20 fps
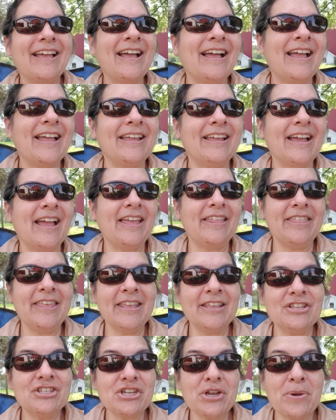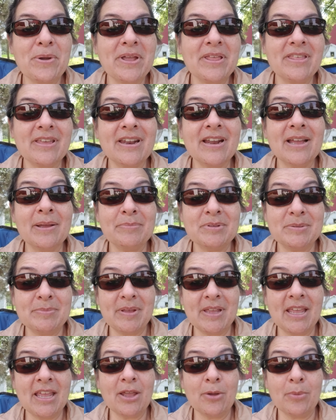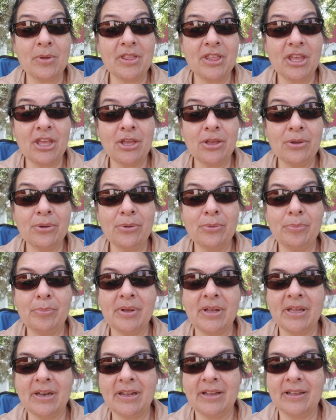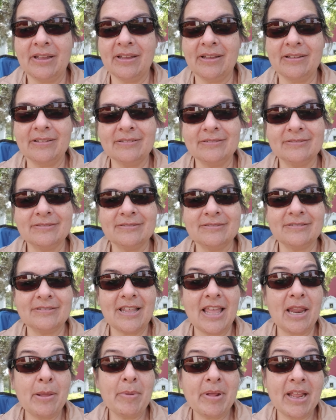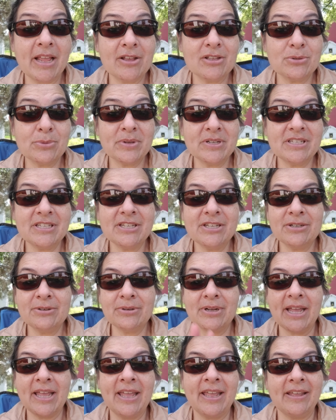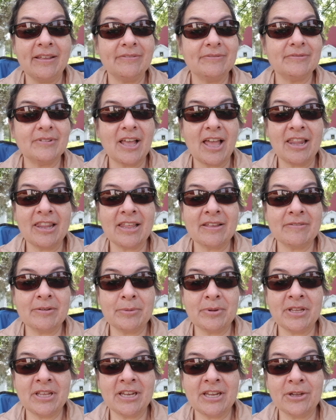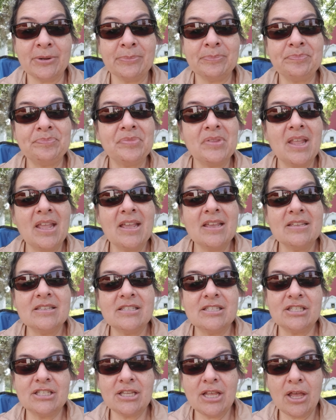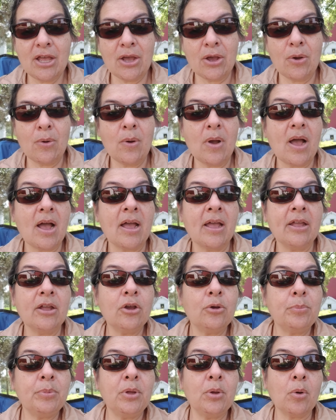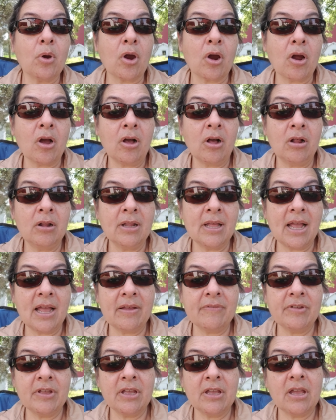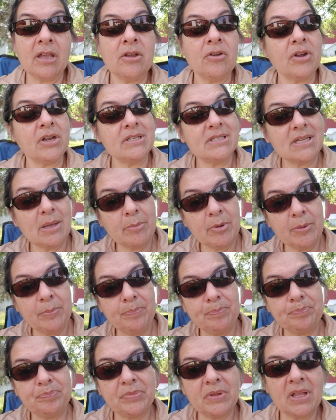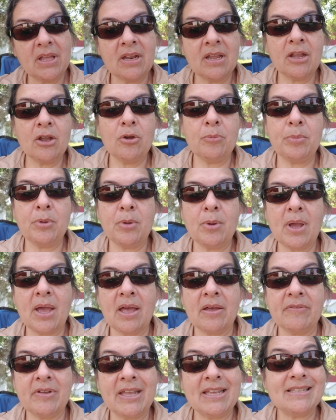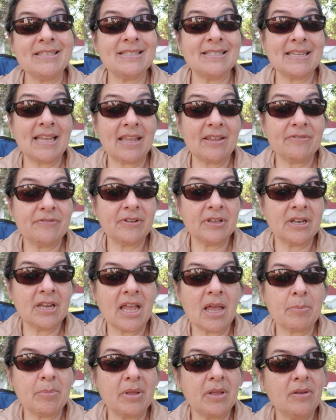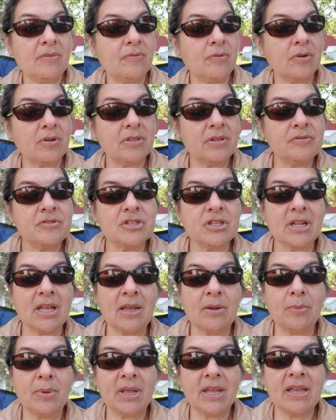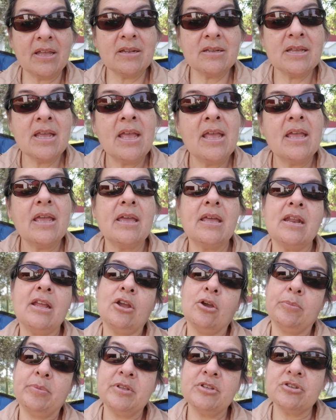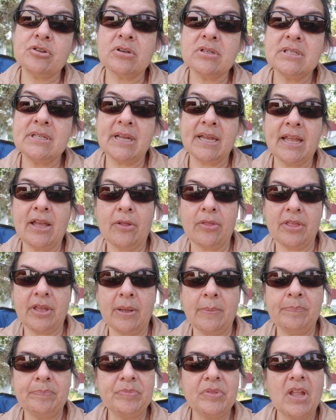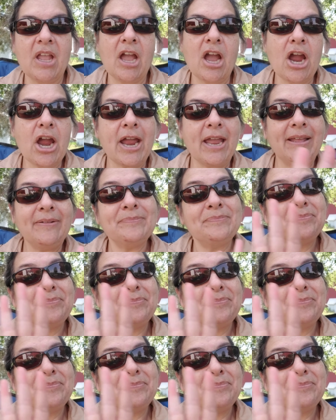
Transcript: I think, Joey, that I'm speaking with you, but anybody else want to? Hey, I love it when you do. So I hope you are all having a great summer, and I hope you have a safe and happy 4th of July weekend, and I hope that you're all staying healthy. All right,